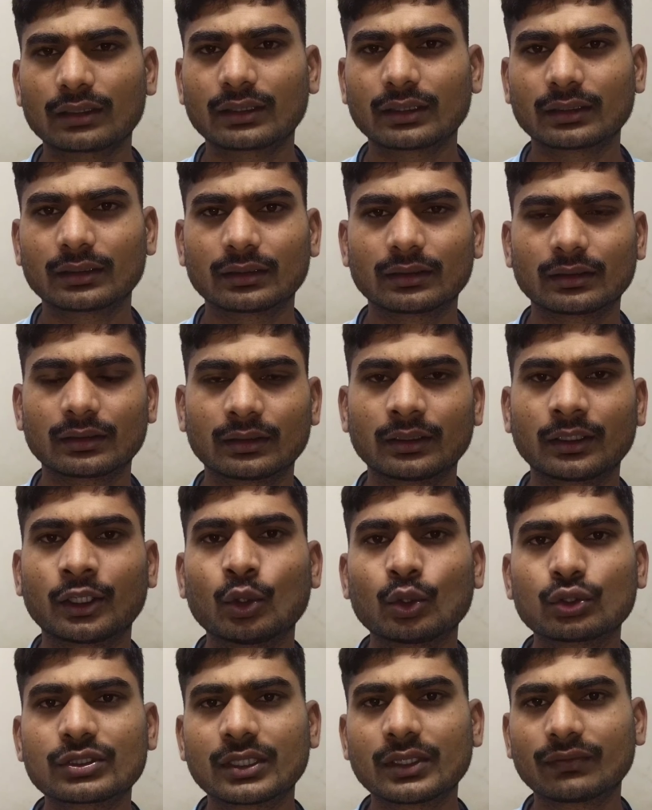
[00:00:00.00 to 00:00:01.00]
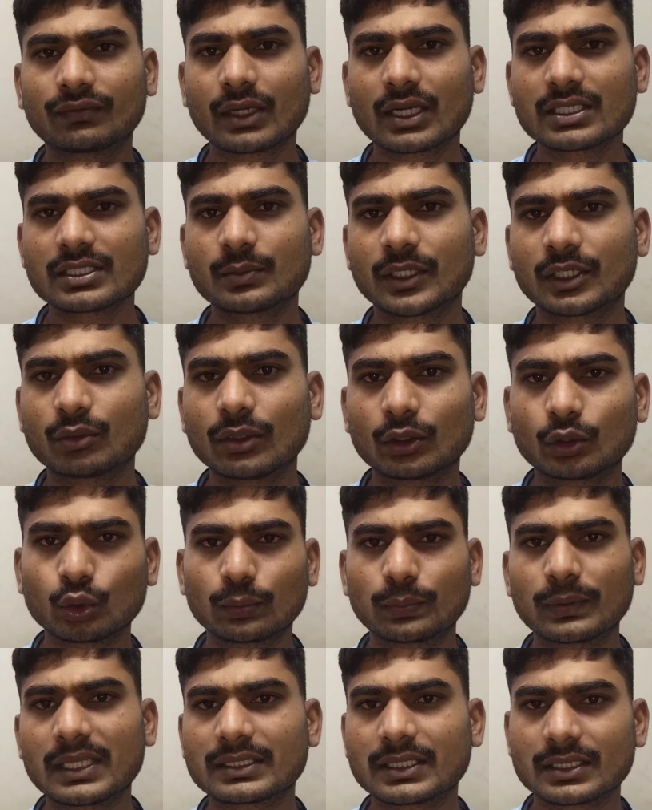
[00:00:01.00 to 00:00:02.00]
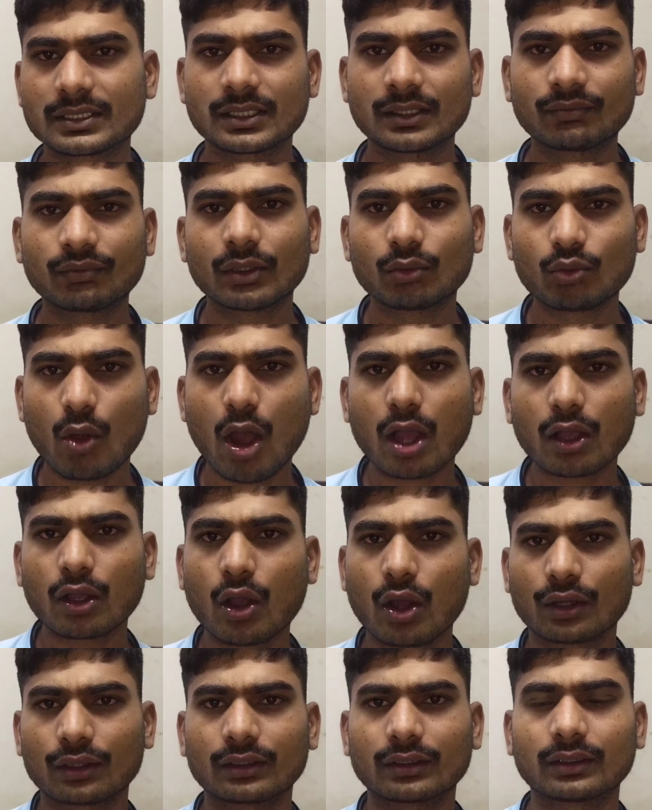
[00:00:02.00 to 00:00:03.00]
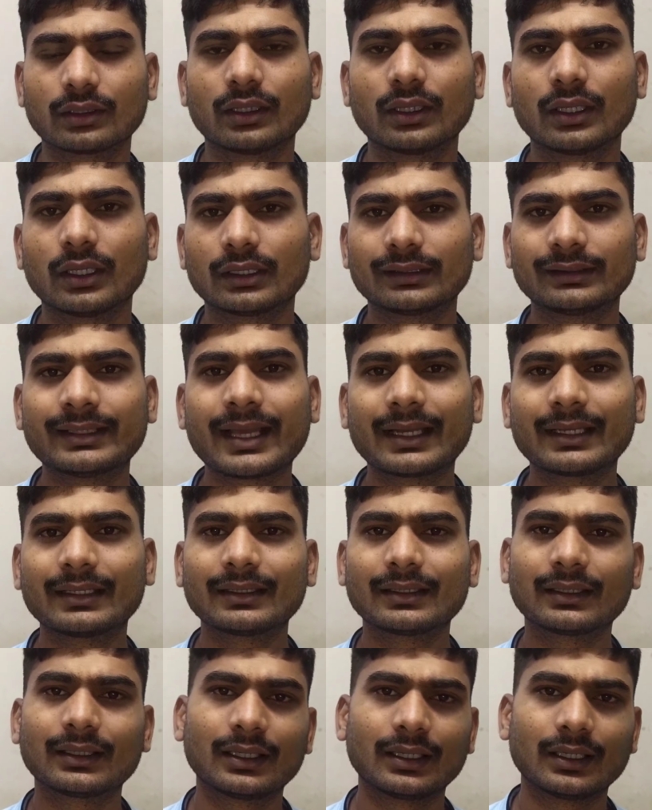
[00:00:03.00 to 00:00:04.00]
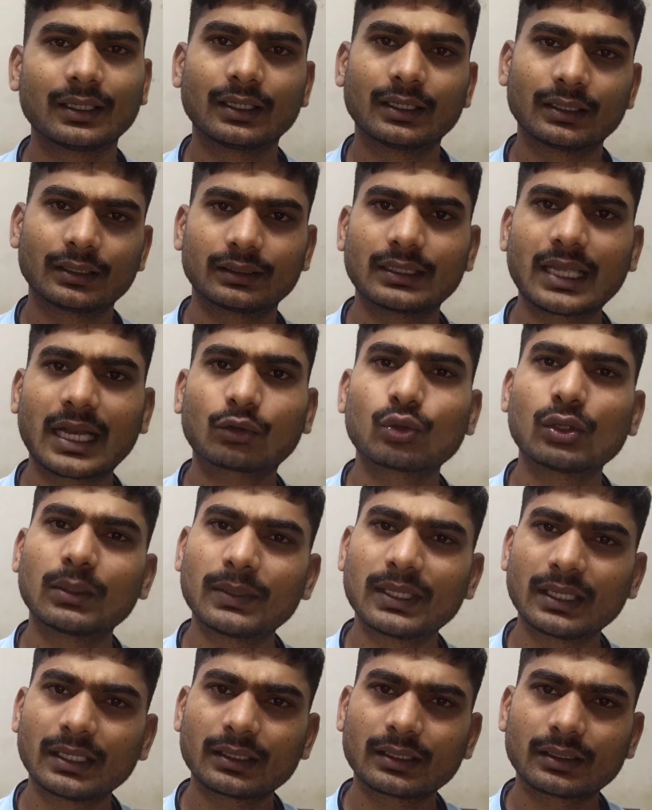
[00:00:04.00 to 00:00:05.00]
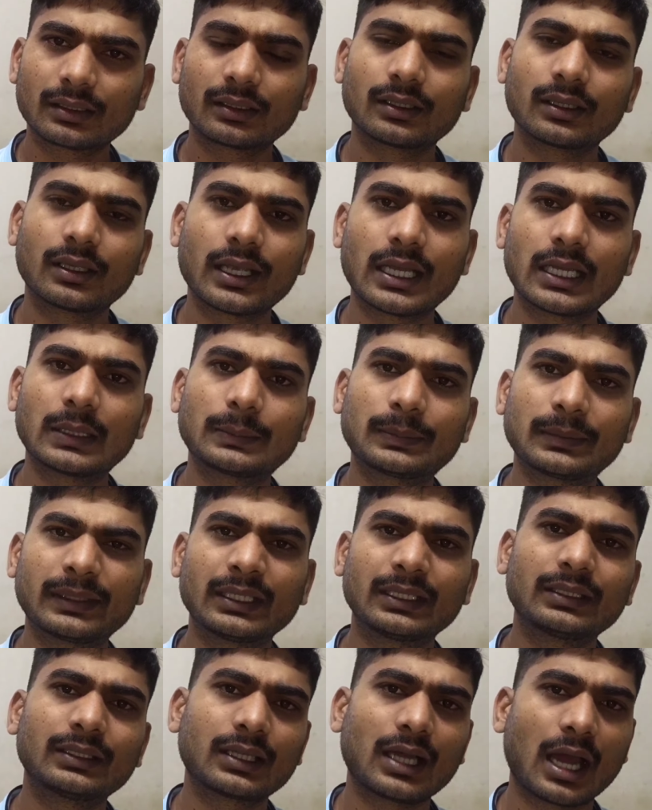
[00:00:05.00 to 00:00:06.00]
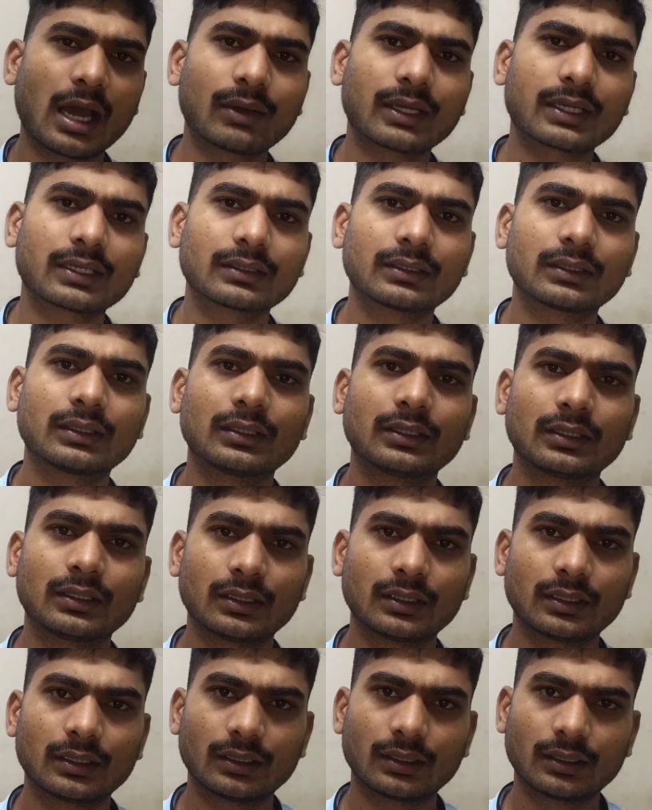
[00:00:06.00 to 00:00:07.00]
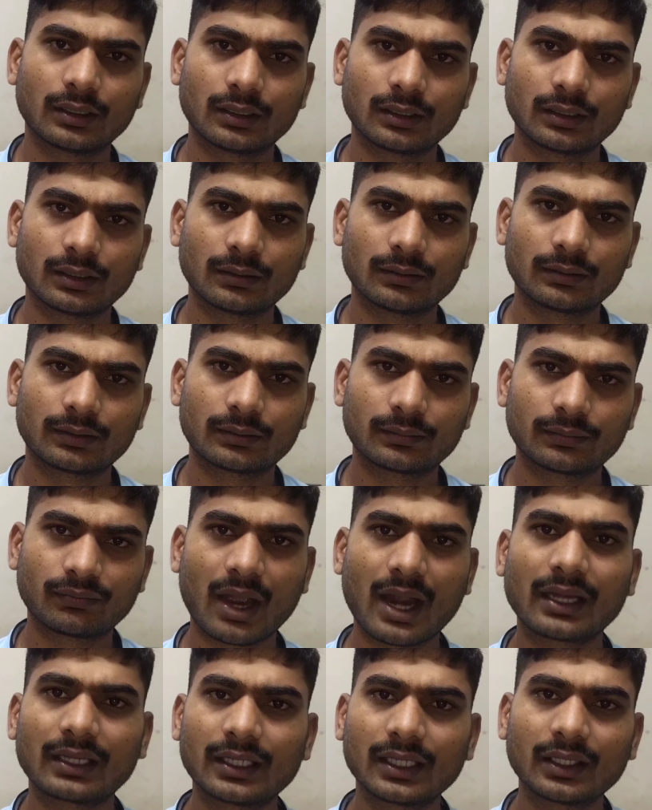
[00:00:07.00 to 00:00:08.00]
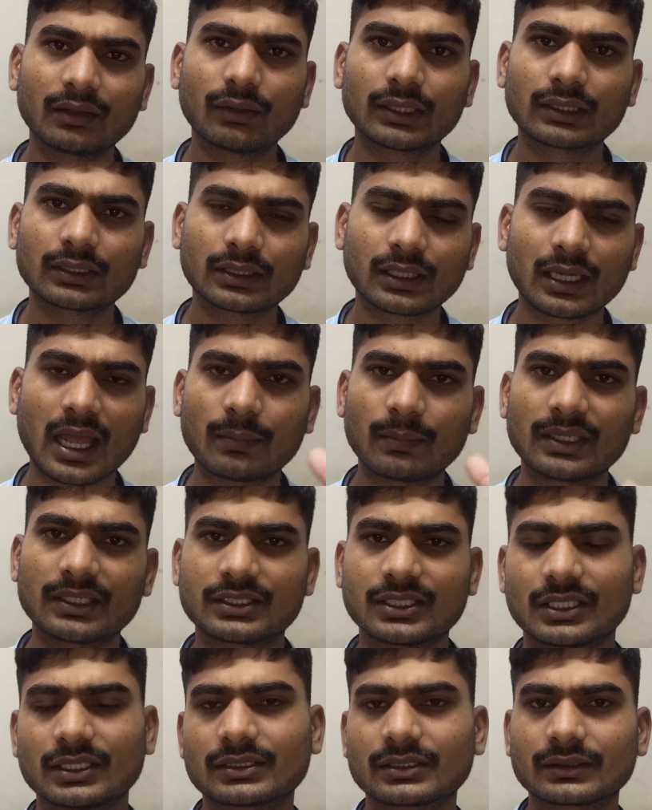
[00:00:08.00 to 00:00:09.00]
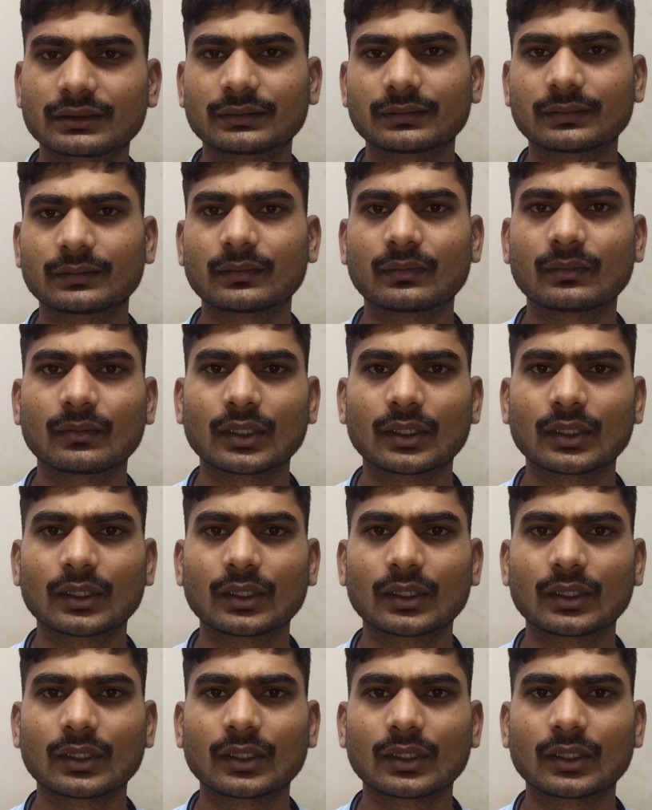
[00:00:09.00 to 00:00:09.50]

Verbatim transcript: not a huge difference between two places, if we walk on, then that will be help in our fighting with climate change.